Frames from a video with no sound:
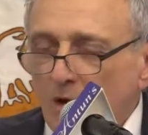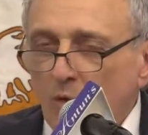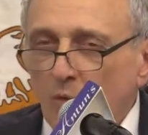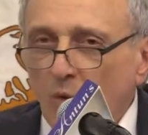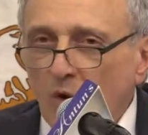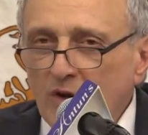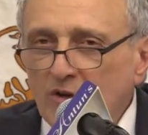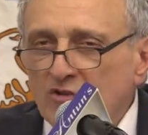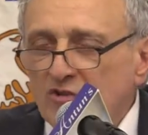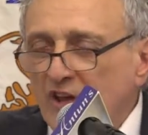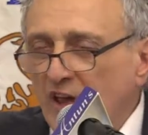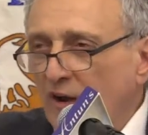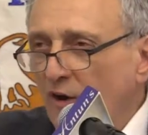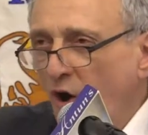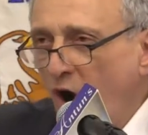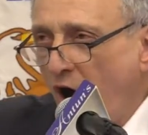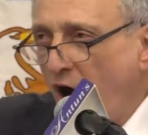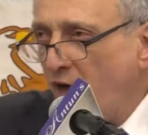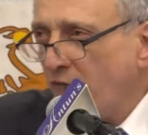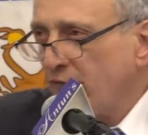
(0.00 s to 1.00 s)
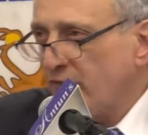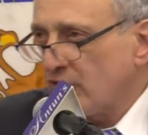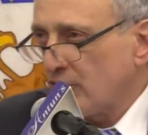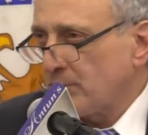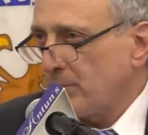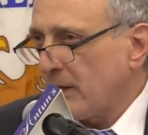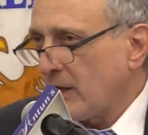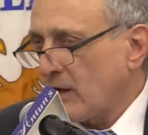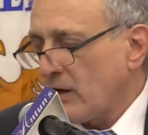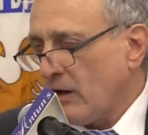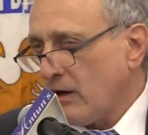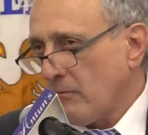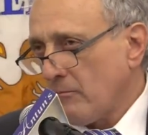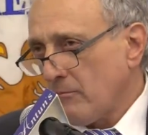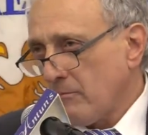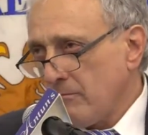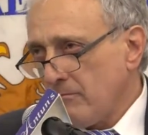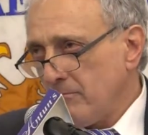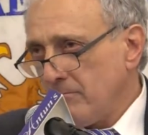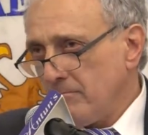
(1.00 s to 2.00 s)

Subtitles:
What has that office become?